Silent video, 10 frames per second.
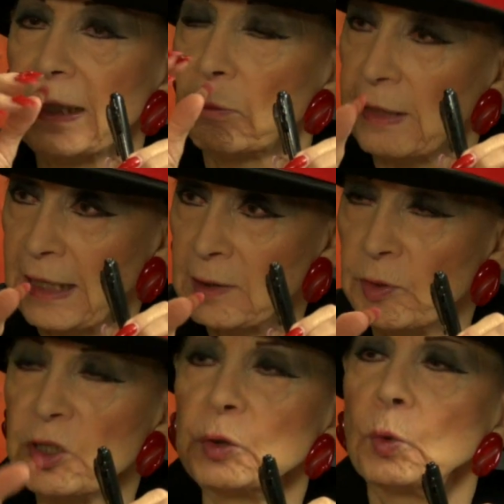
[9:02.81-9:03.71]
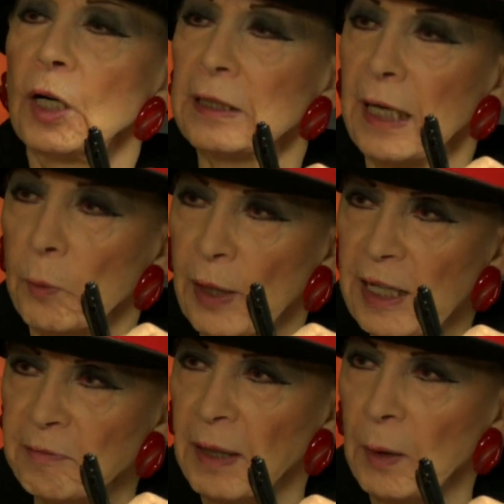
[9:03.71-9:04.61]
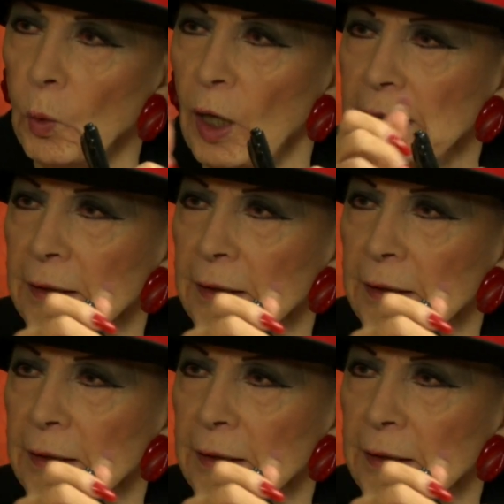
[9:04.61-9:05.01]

well, that's what you want, and I wave my wand.